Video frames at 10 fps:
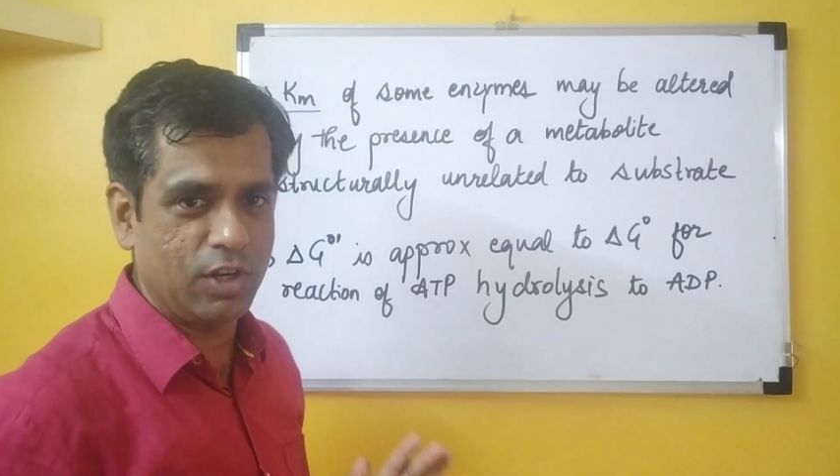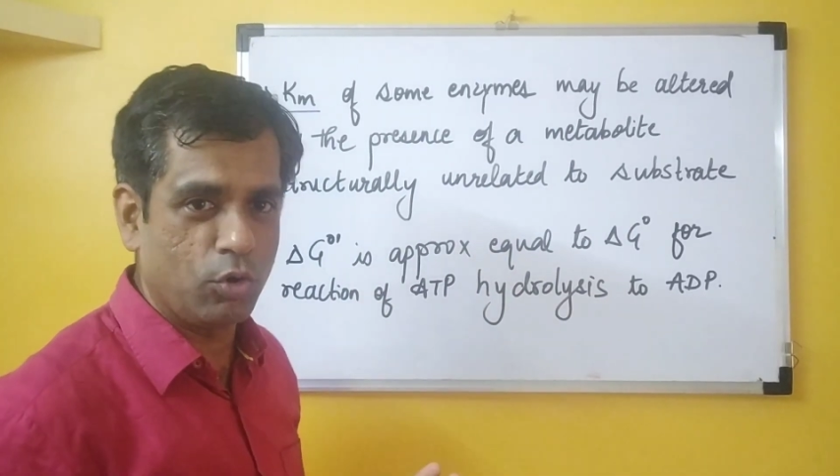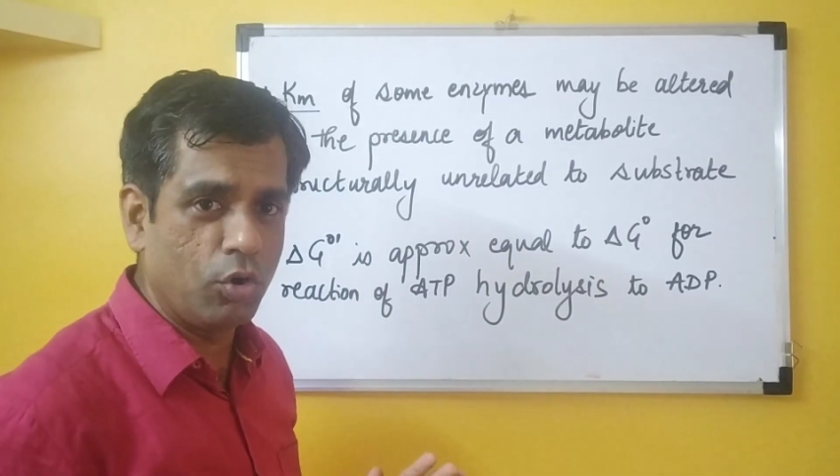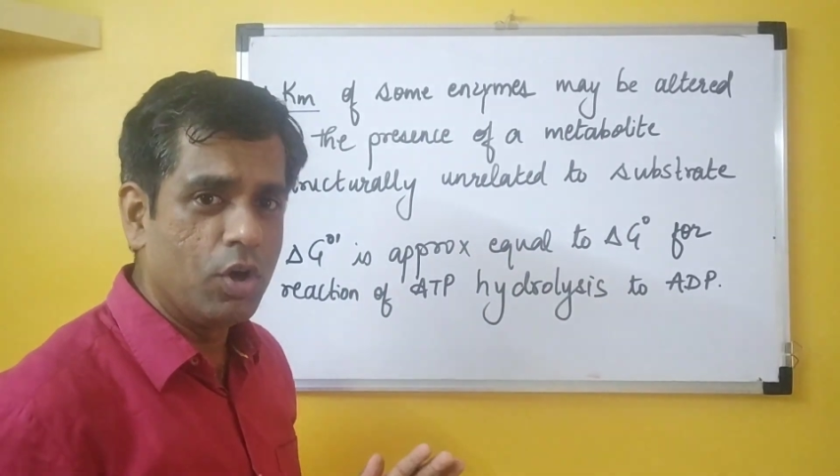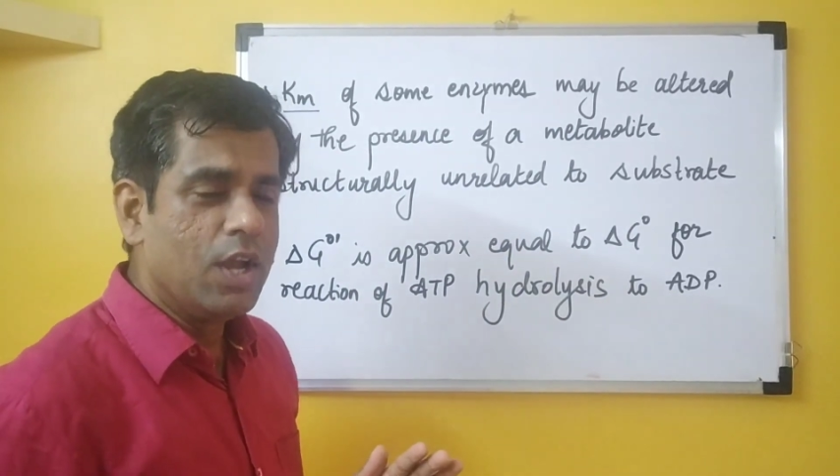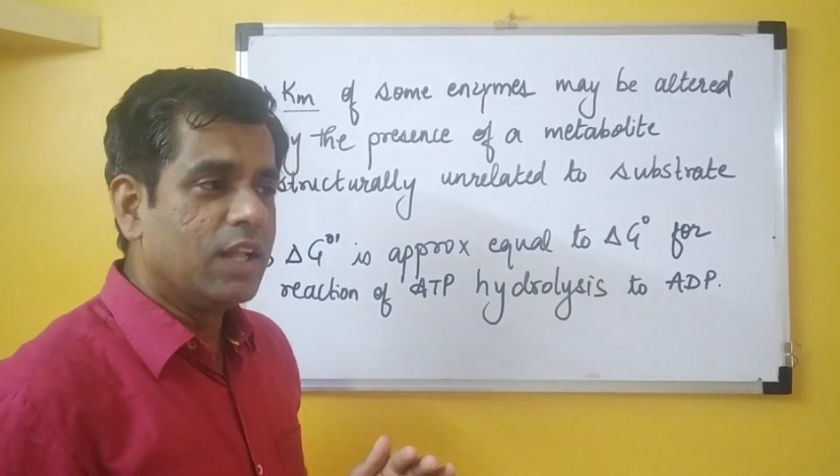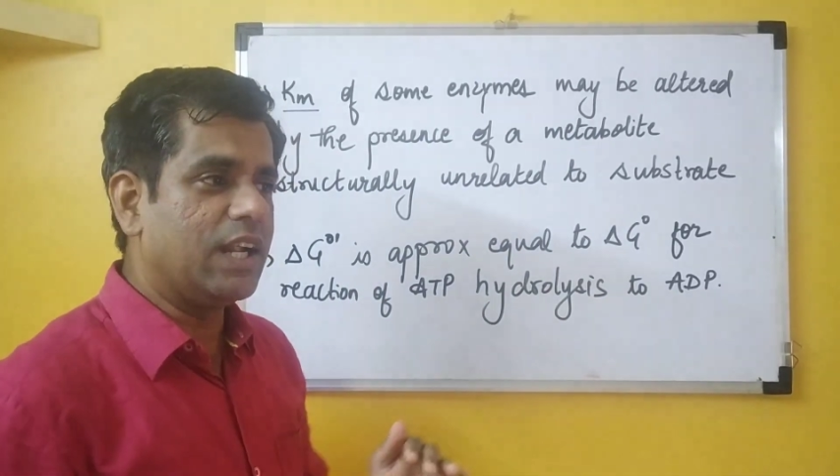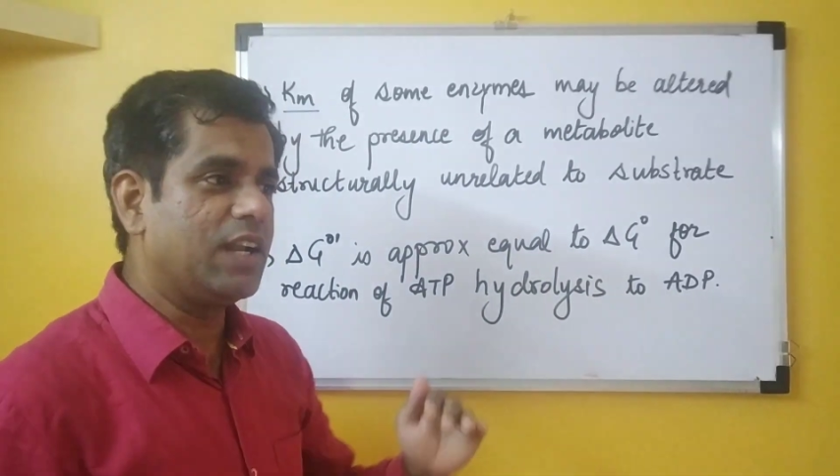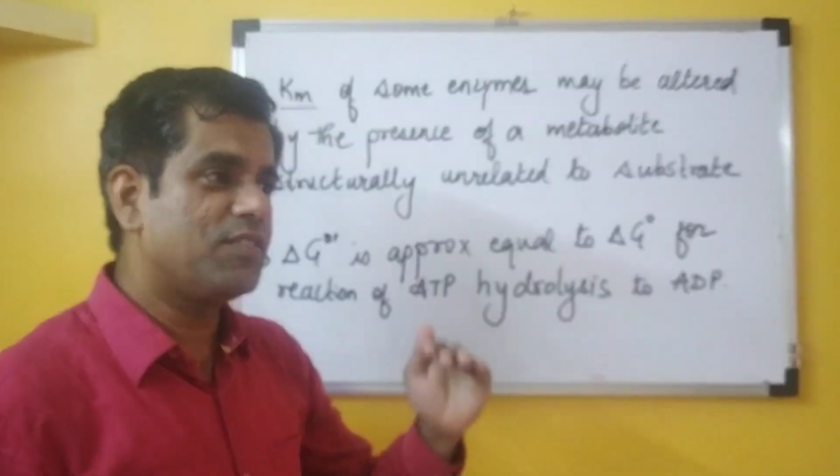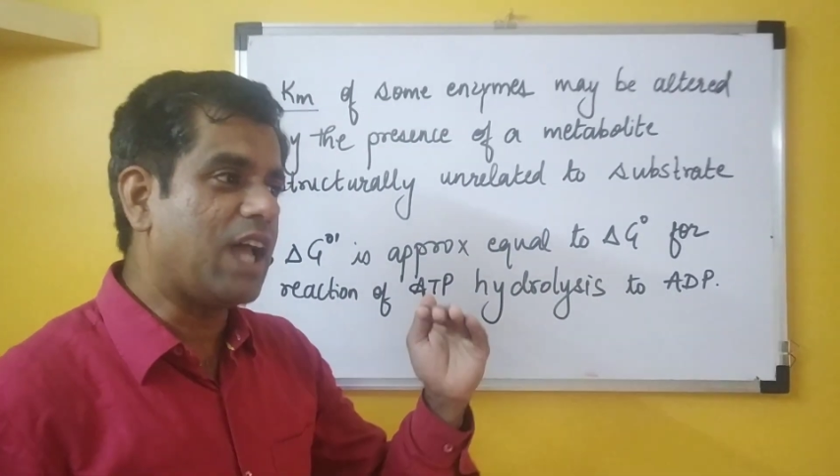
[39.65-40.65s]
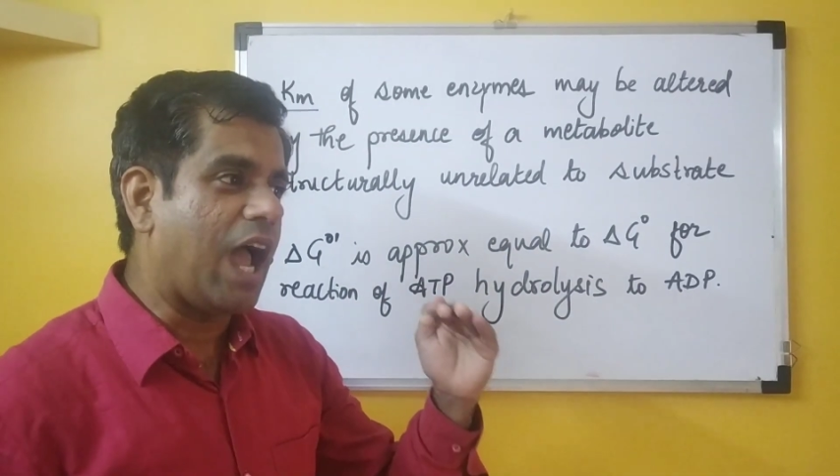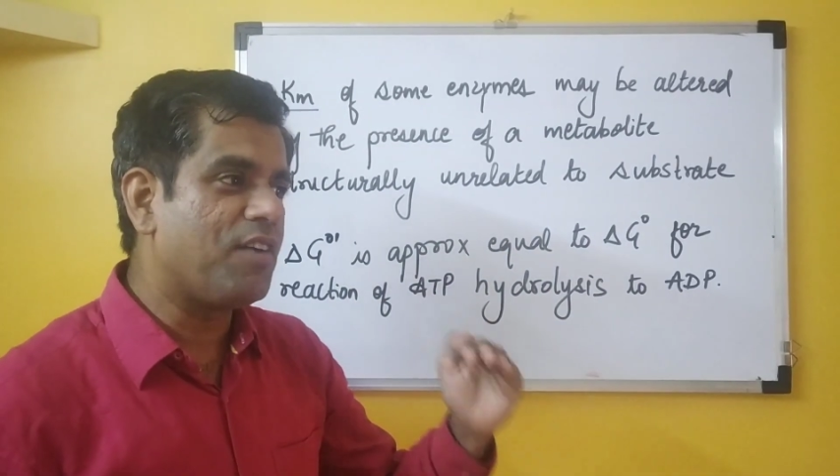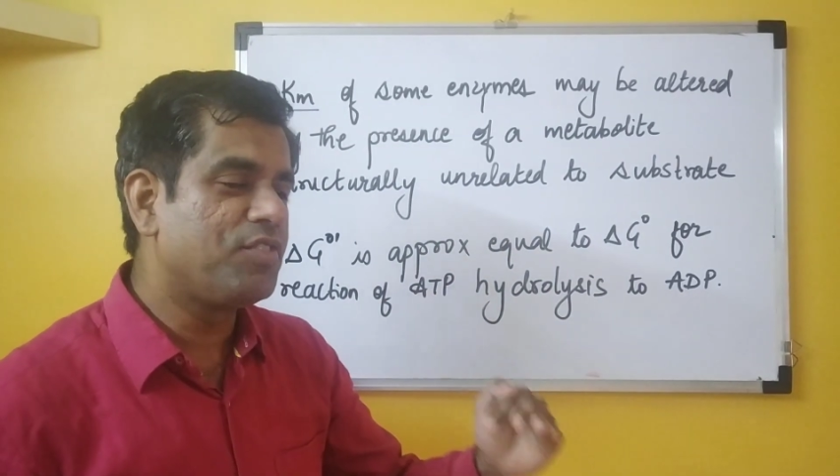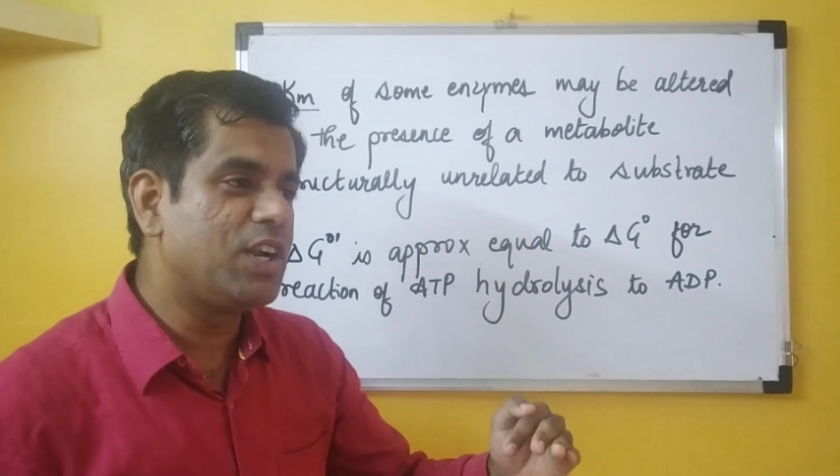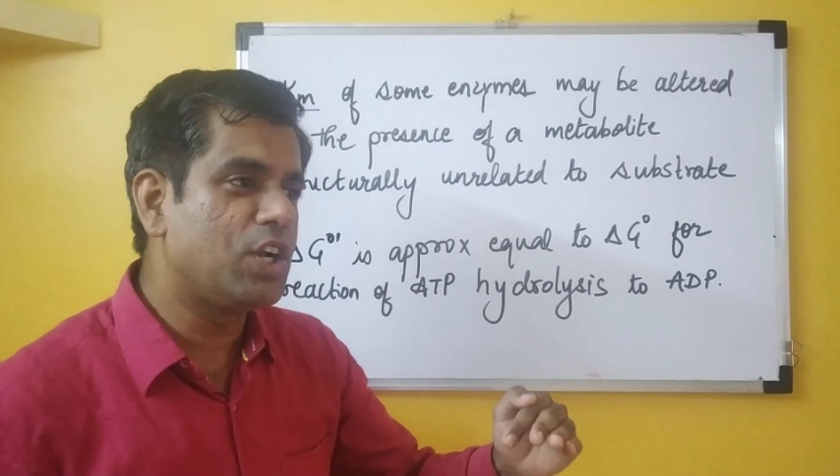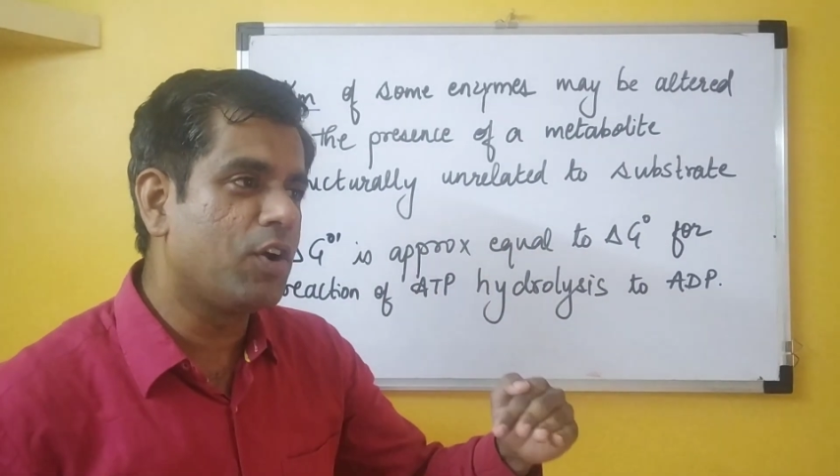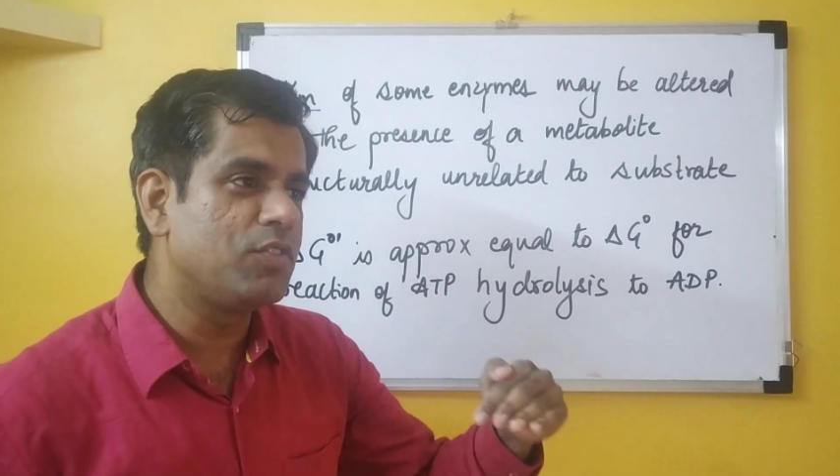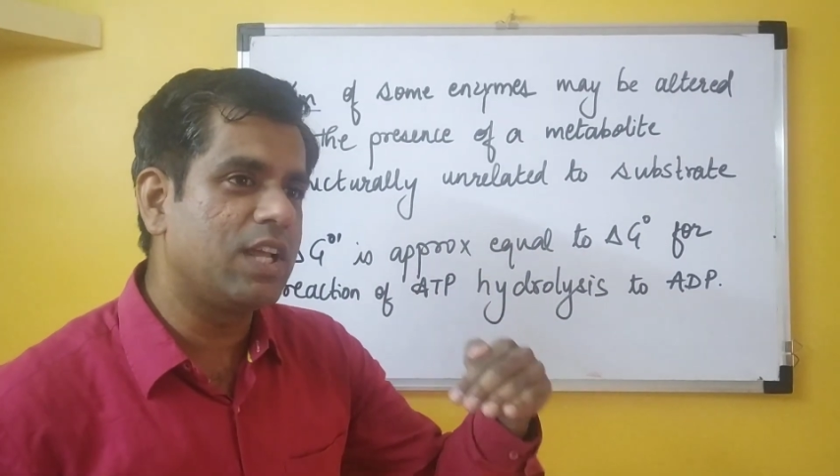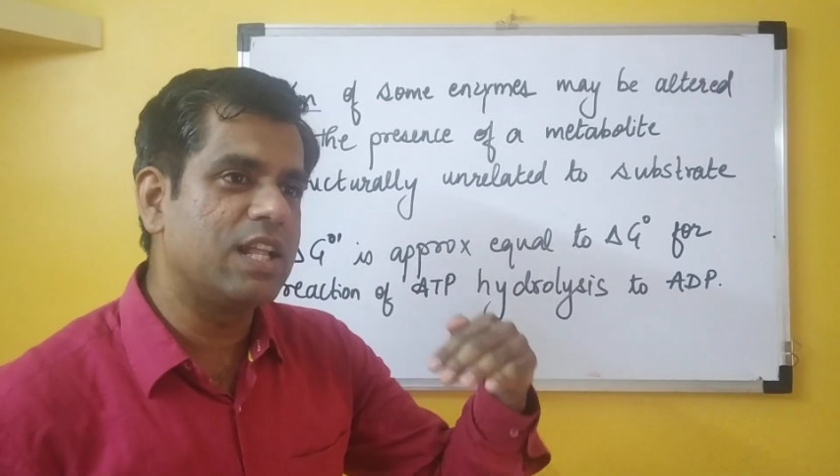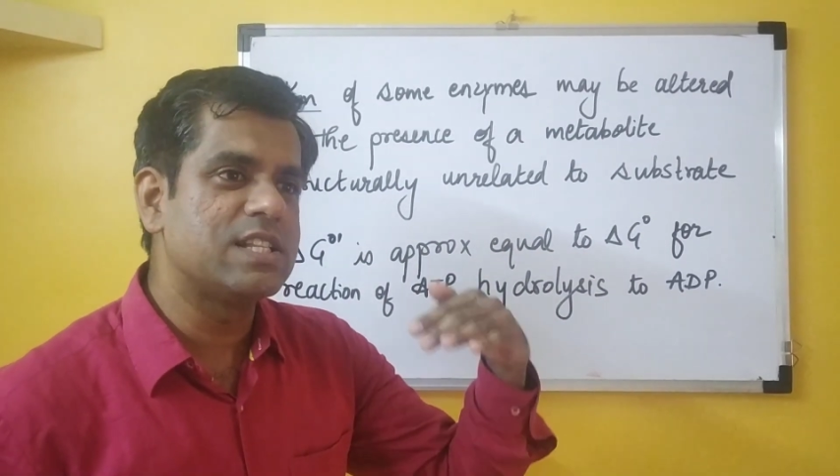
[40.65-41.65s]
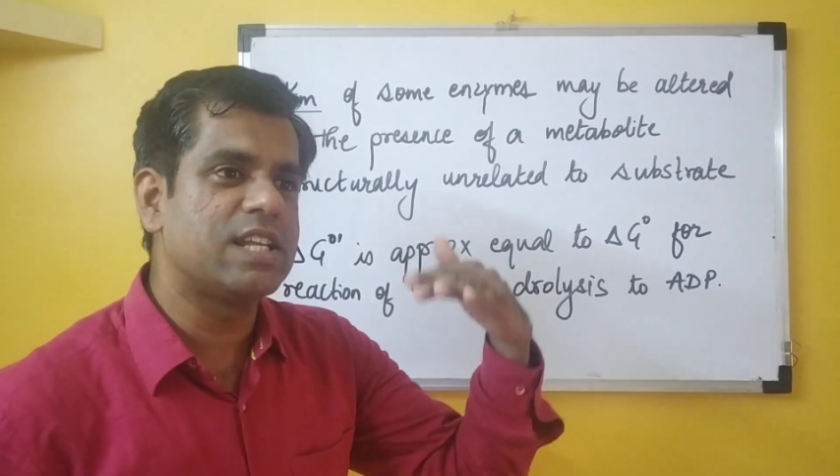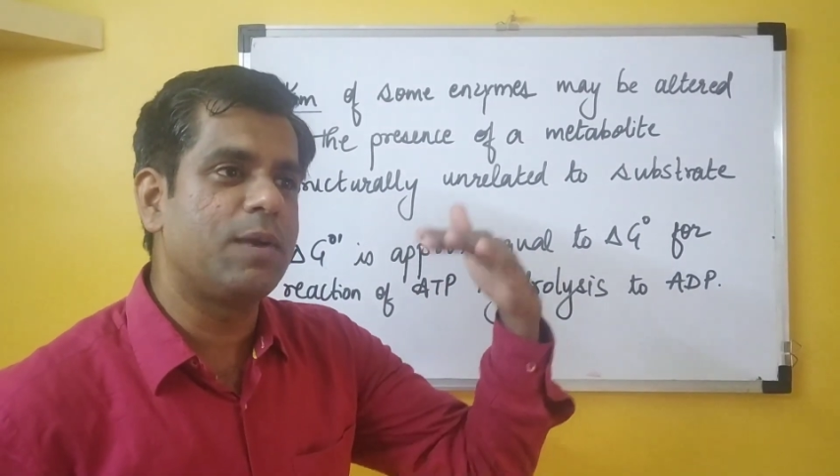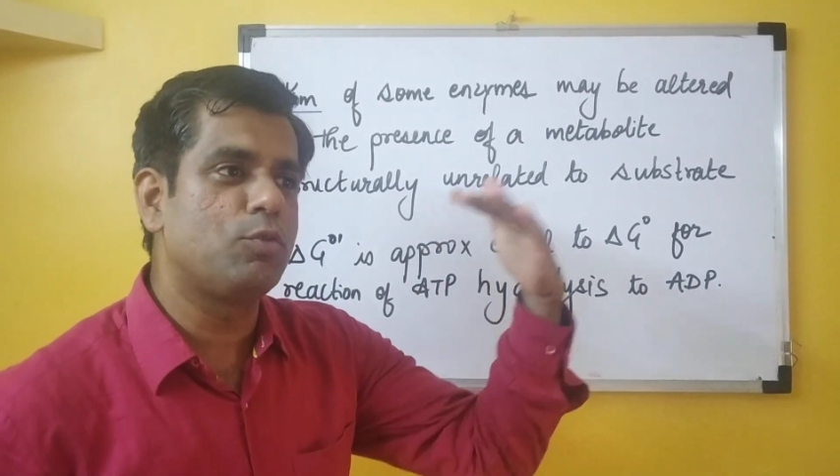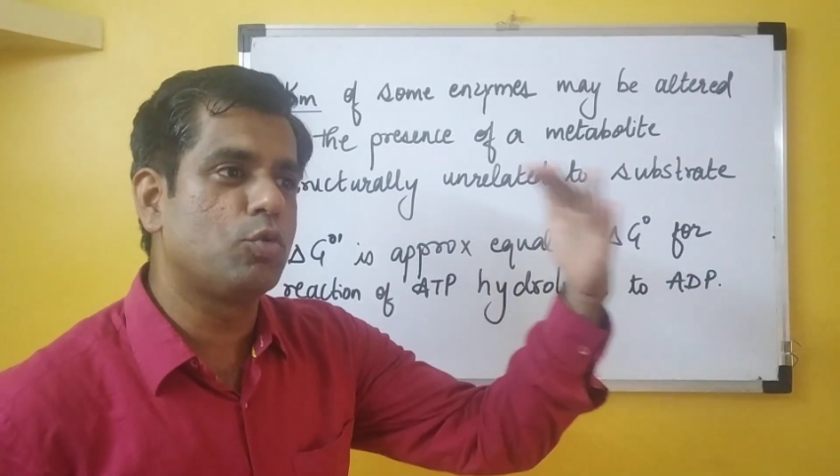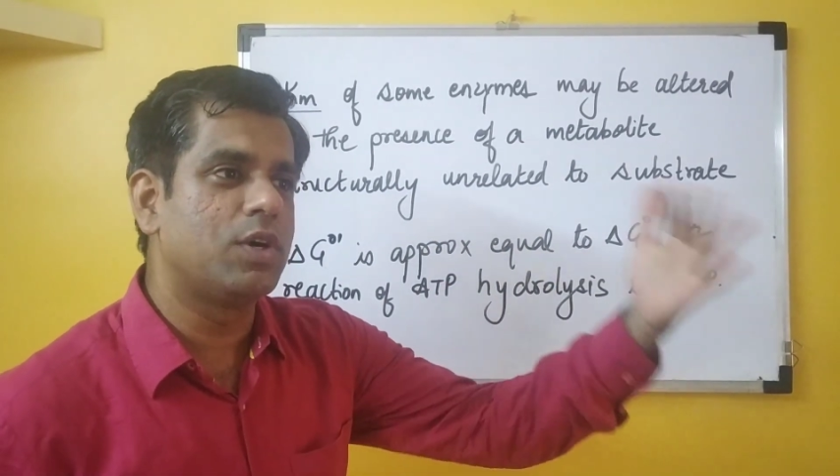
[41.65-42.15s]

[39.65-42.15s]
We know that if the affinity of the enzyme